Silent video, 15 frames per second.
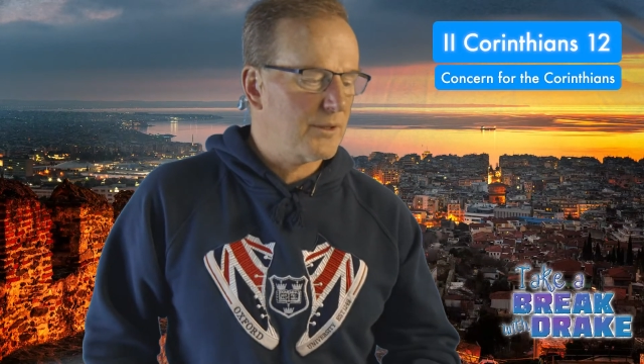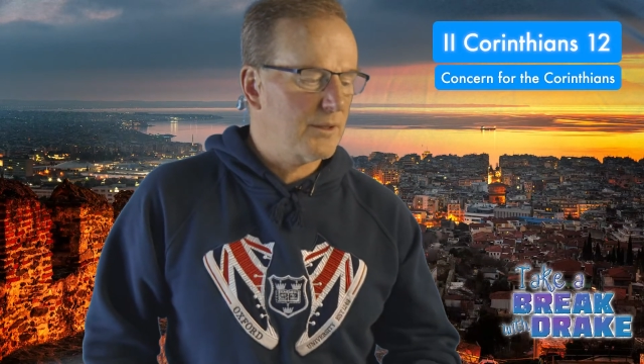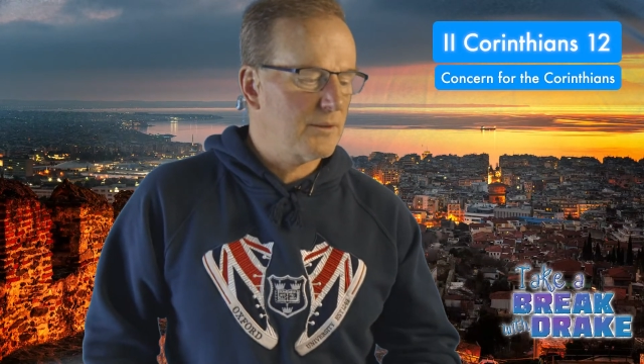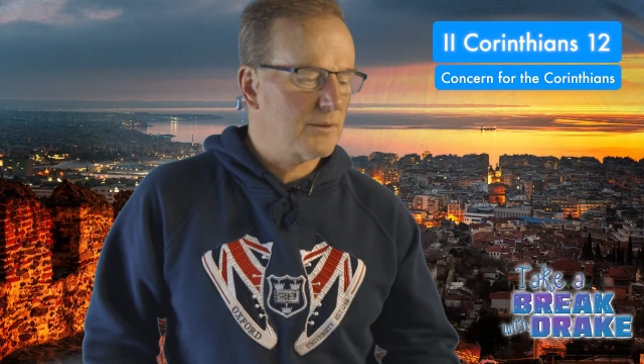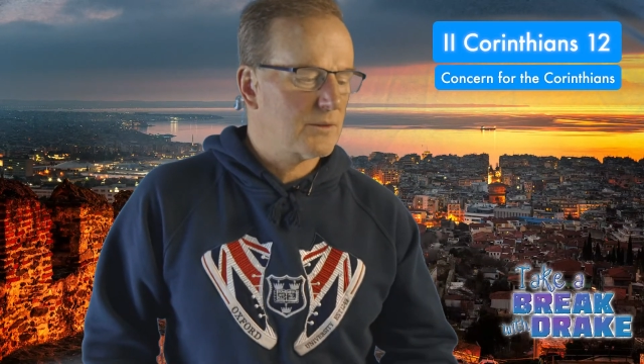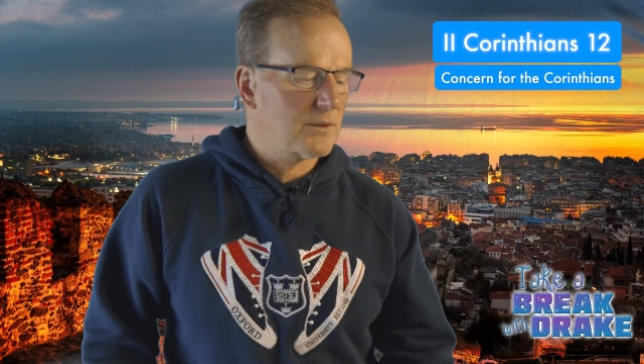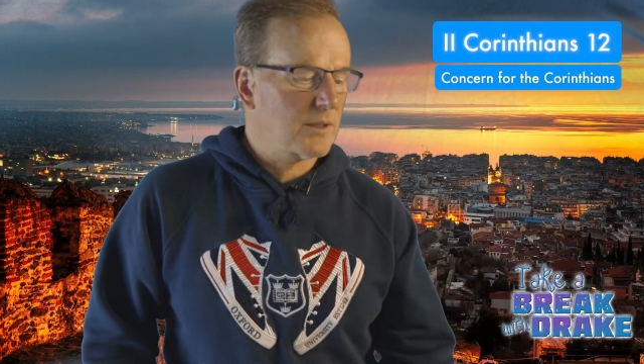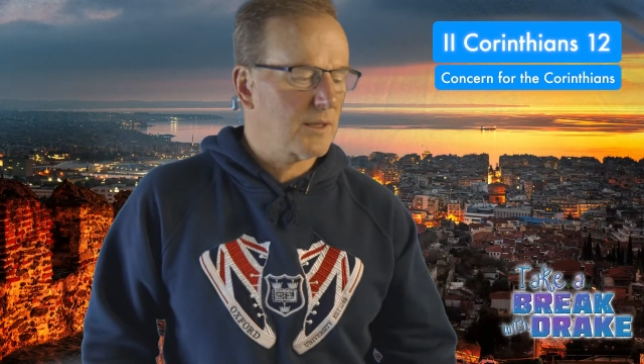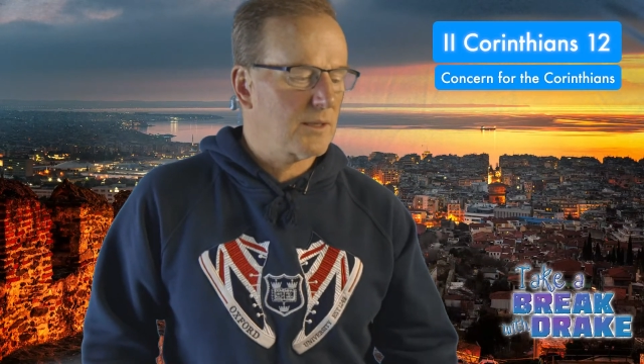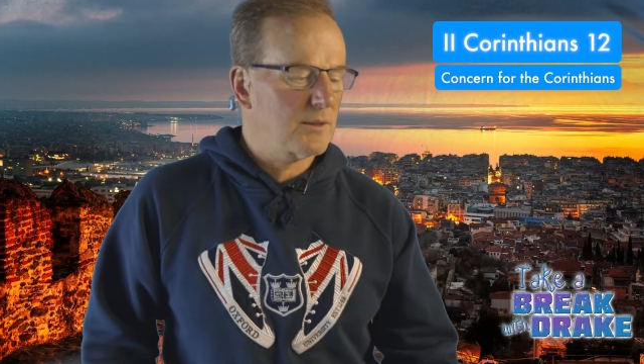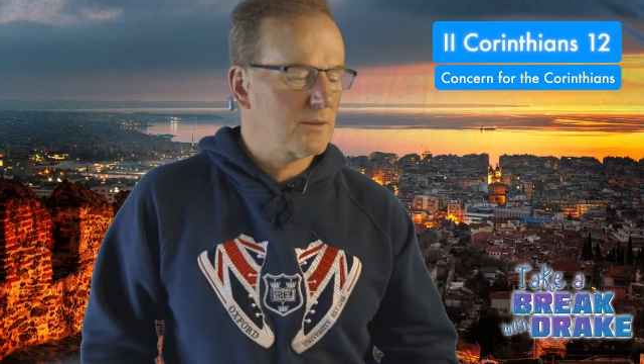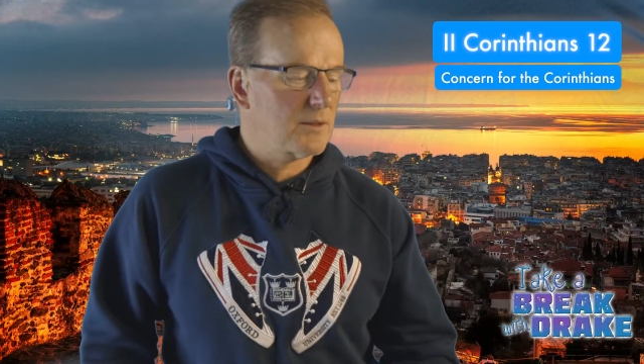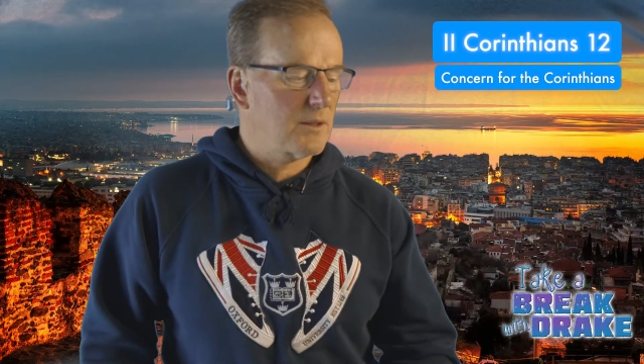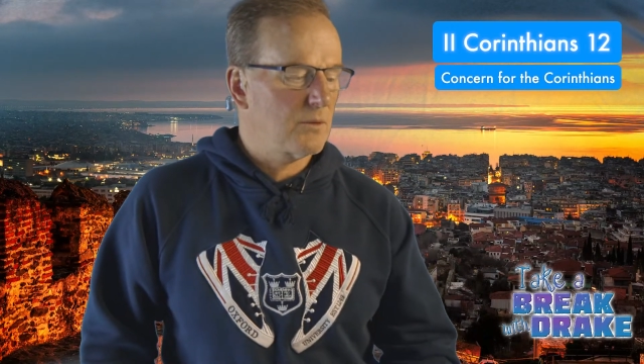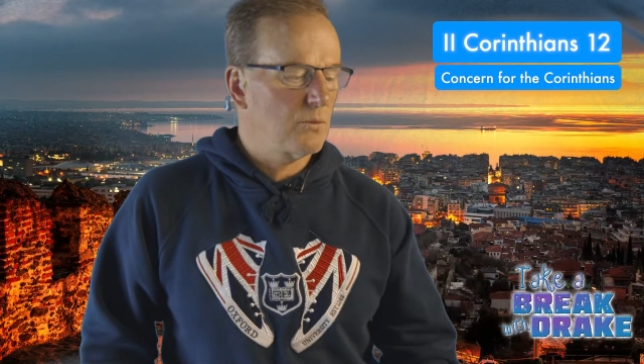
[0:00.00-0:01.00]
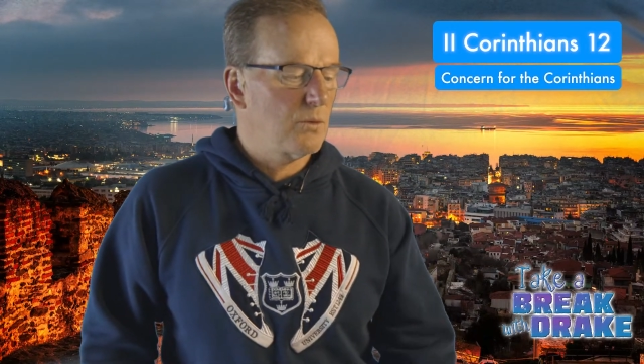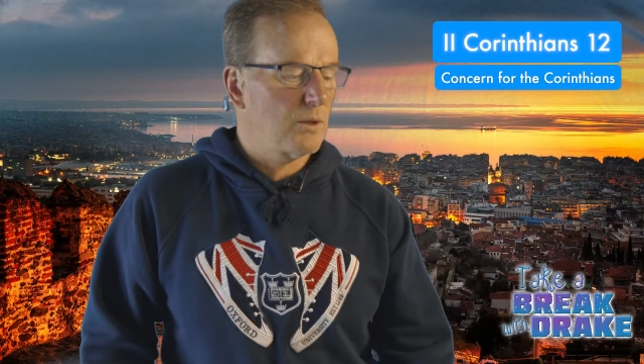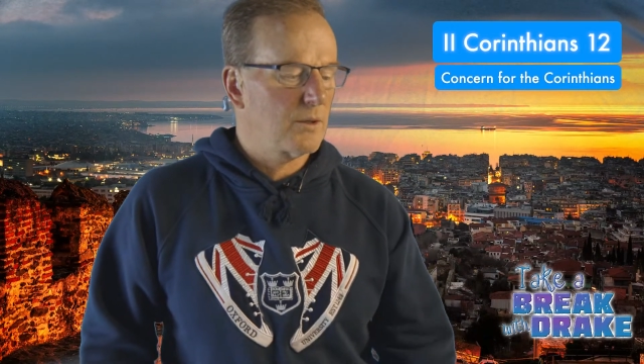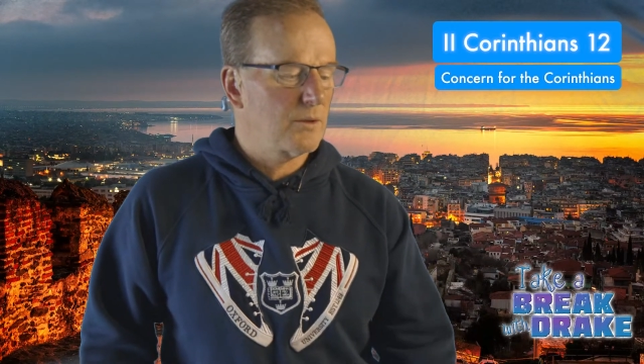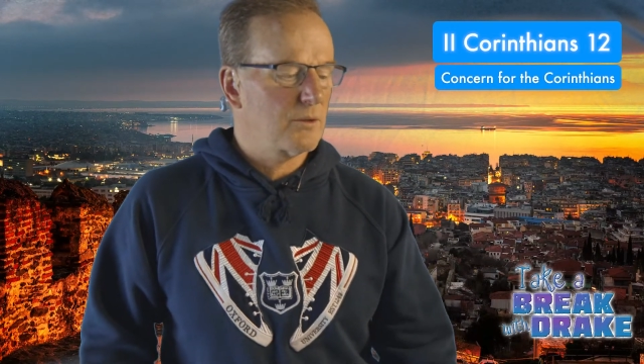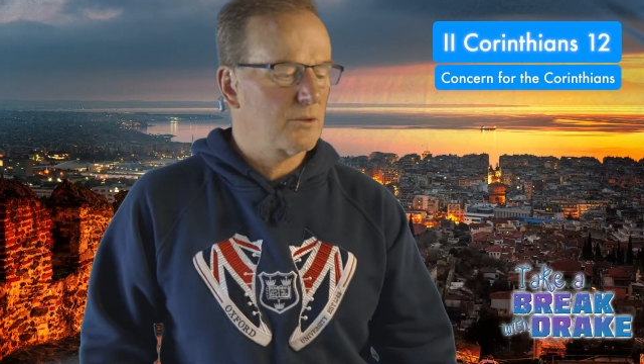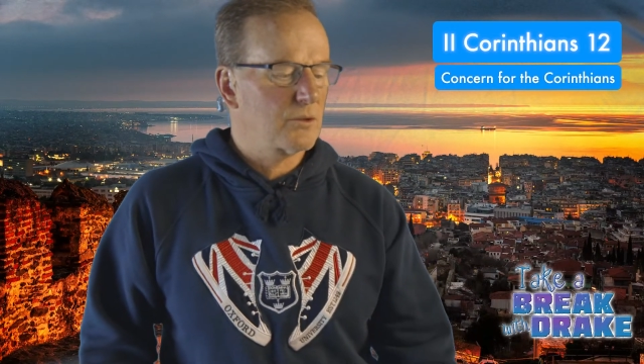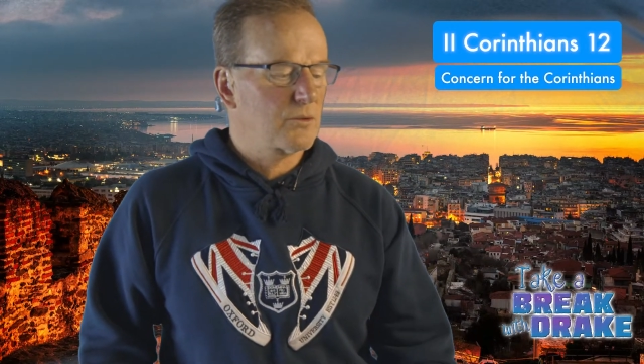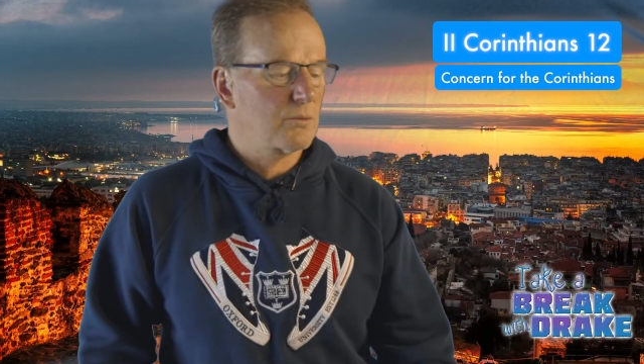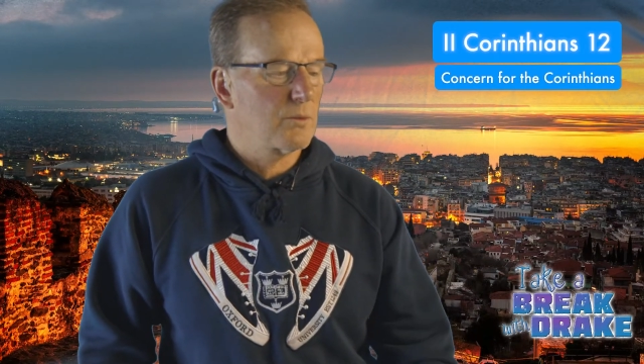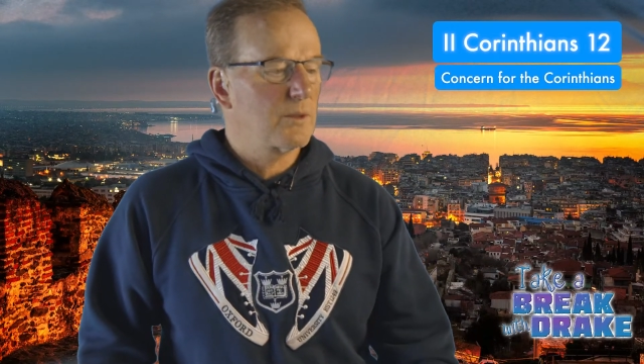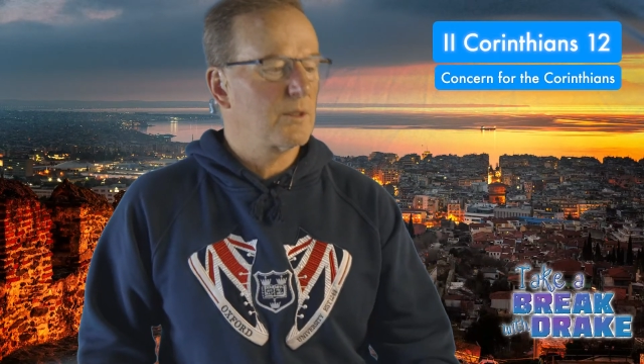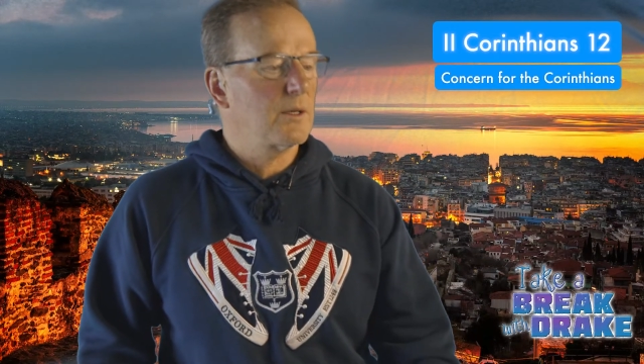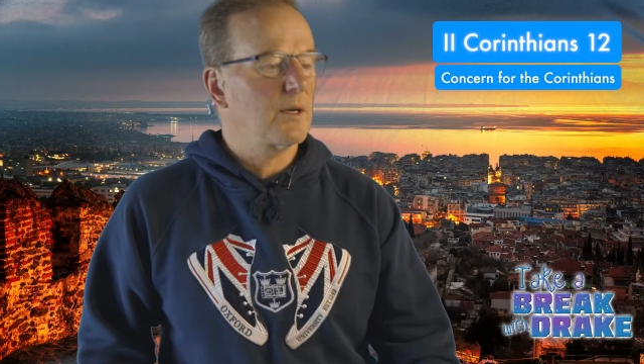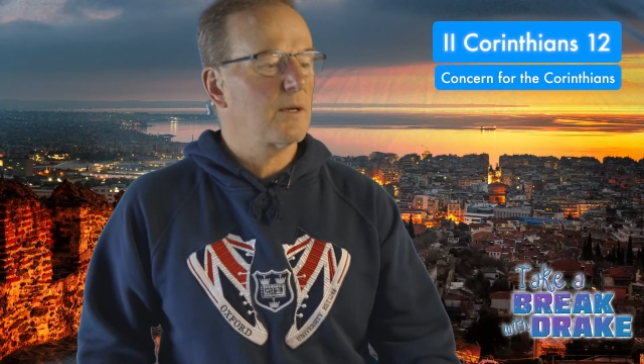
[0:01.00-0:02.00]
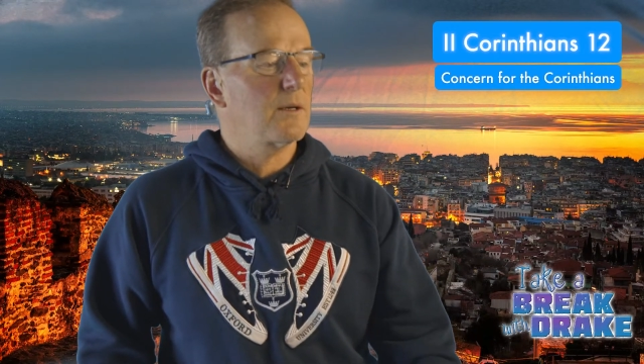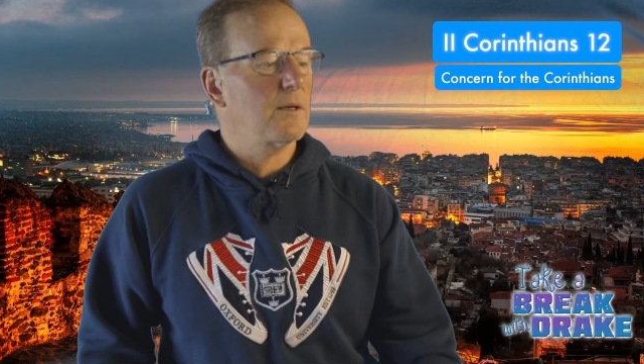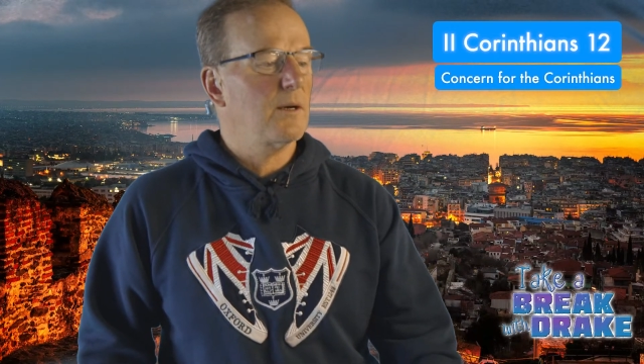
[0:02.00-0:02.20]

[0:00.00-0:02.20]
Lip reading: and signs and wonders were done